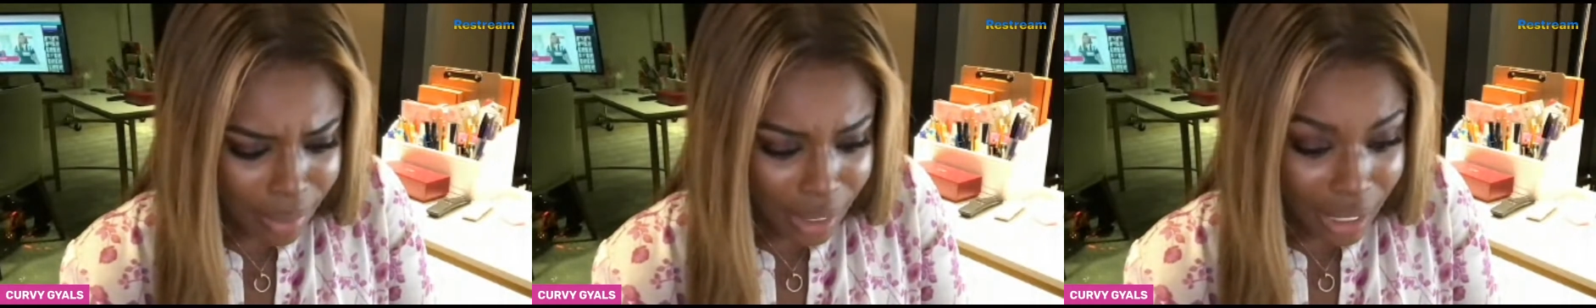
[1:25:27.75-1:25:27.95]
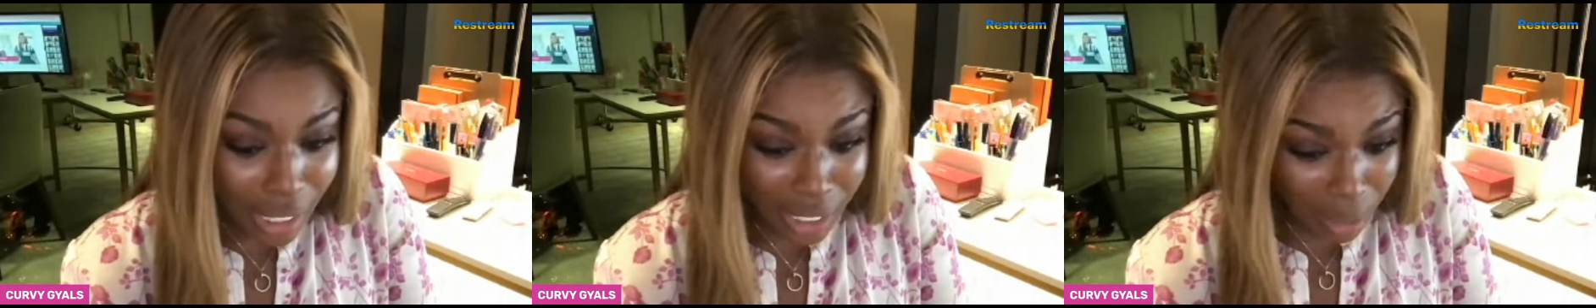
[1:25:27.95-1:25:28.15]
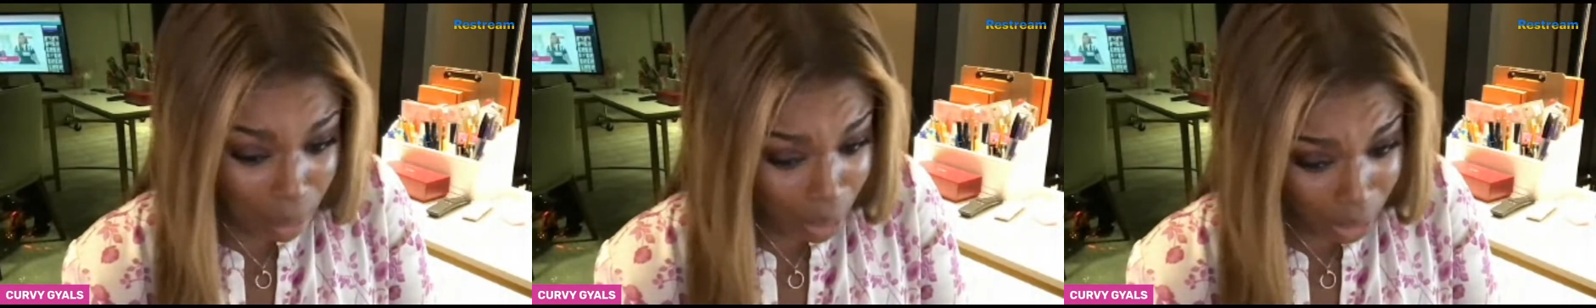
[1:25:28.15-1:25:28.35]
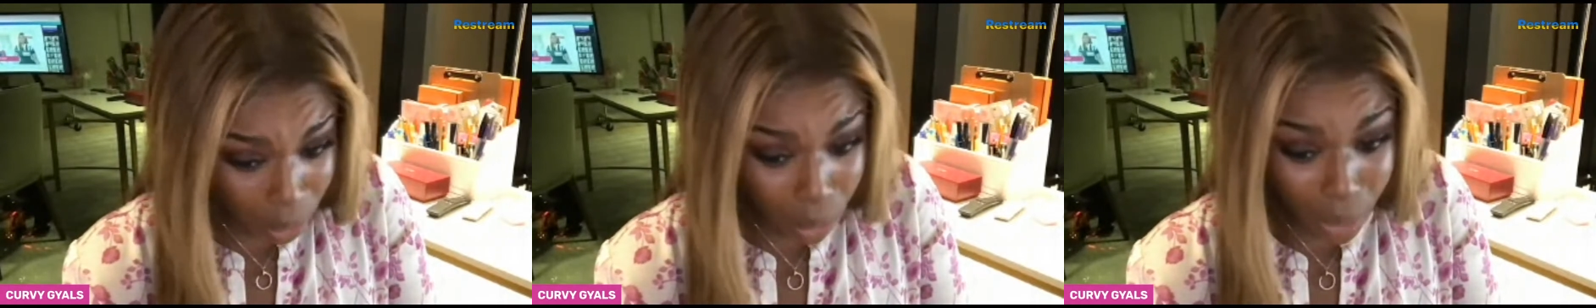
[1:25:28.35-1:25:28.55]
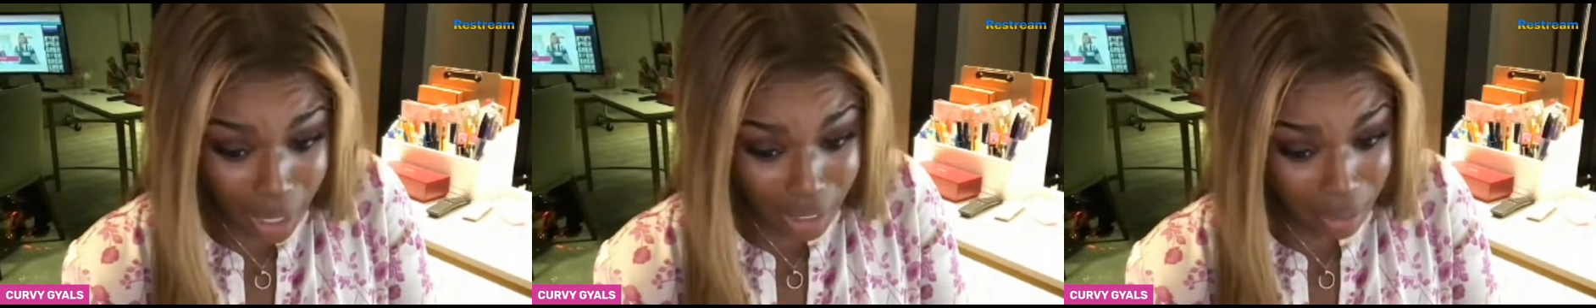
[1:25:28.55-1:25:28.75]
So I said,
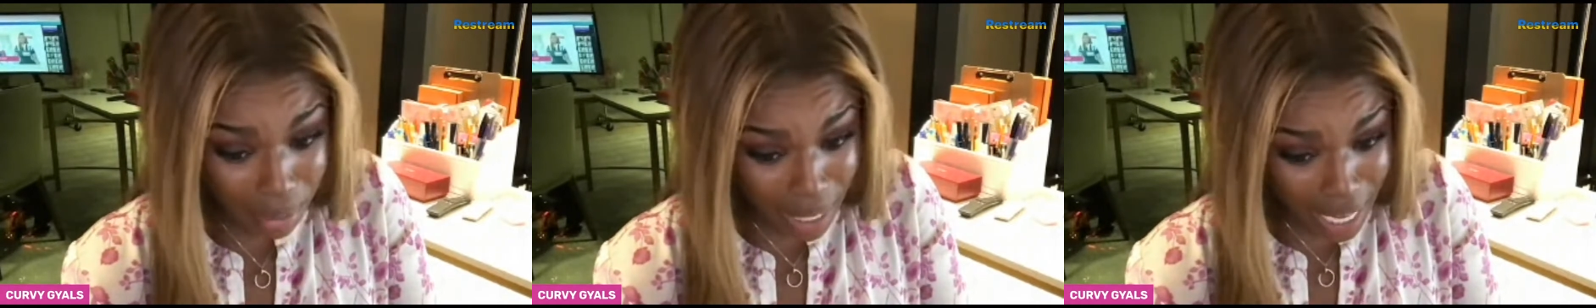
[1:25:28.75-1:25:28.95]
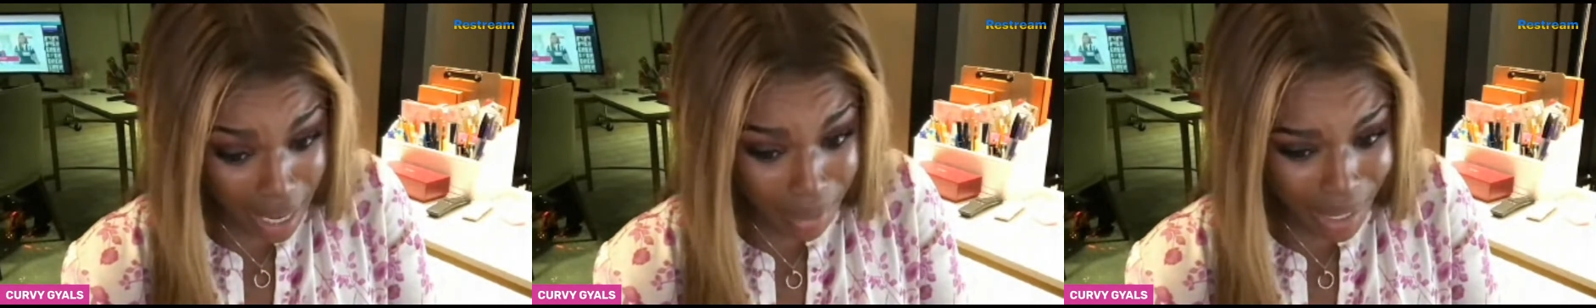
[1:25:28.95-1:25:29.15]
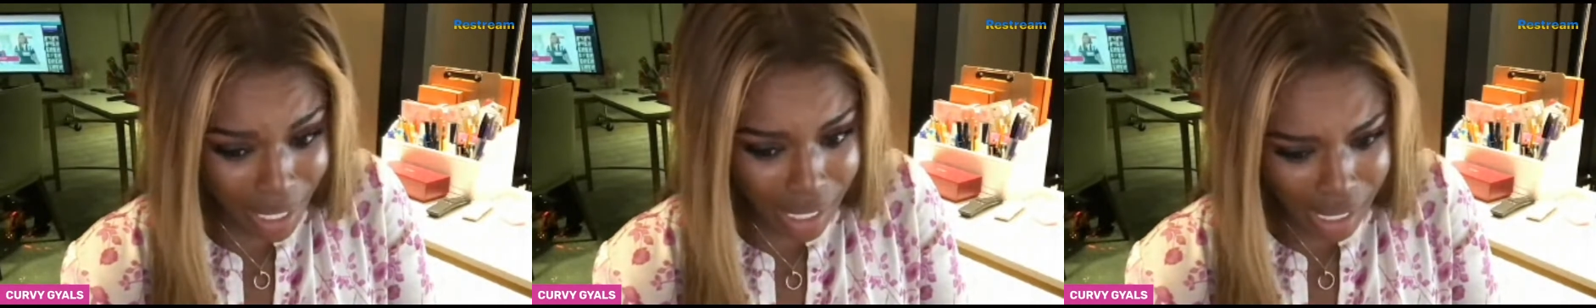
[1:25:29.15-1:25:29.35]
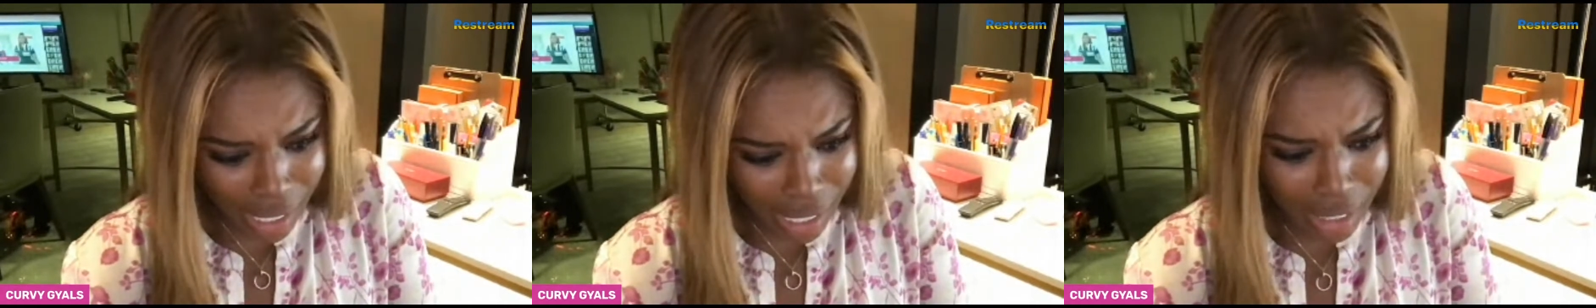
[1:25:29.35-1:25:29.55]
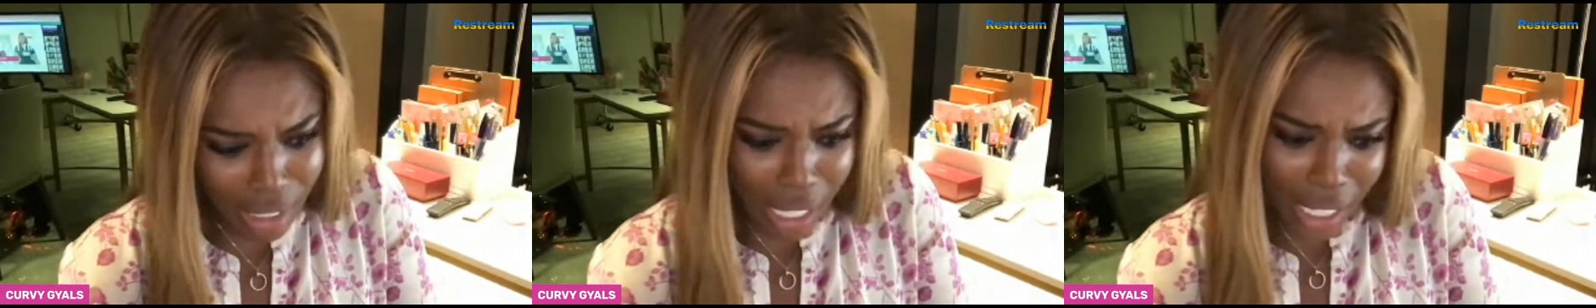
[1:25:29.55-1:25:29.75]
multiple wives in Miami?
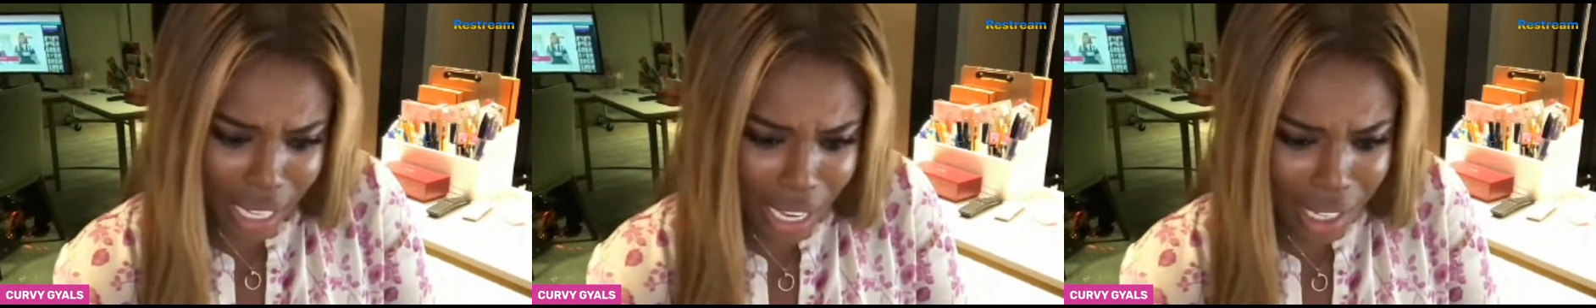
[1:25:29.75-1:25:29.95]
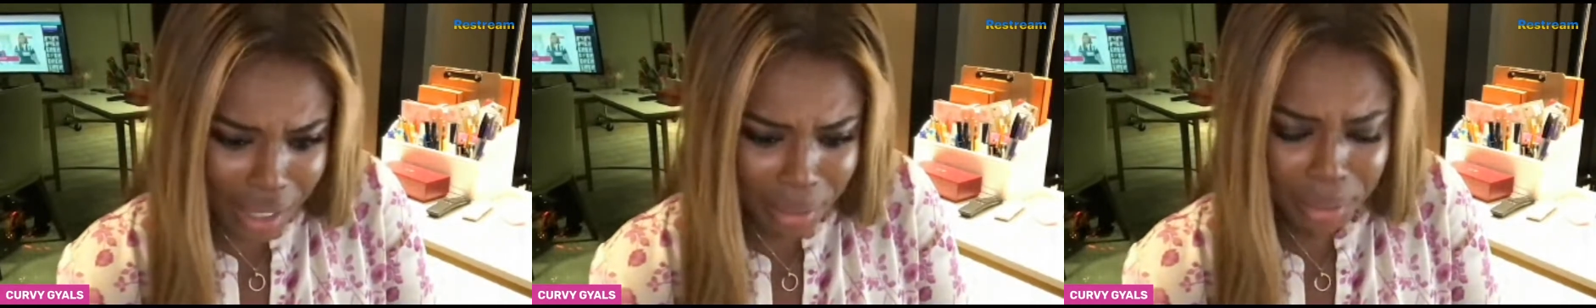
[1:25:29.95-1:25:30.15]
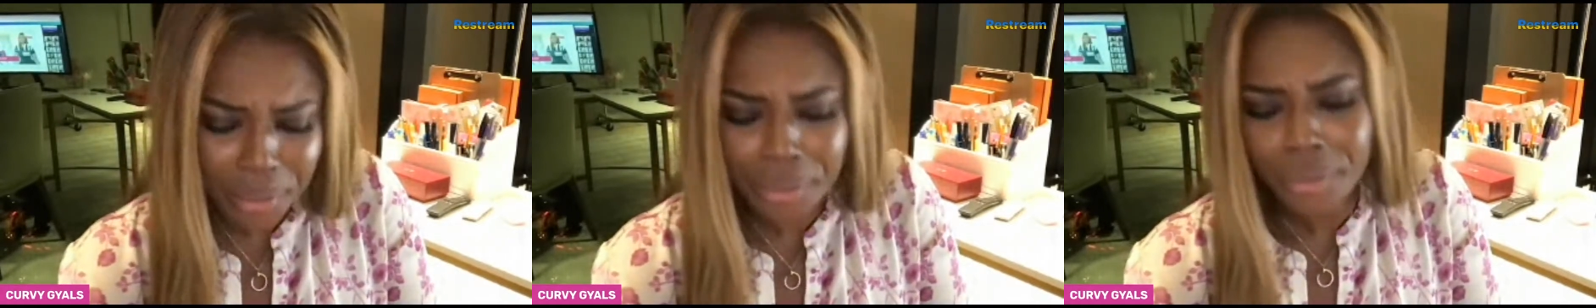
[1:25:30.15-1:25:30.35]
He's like, yeah.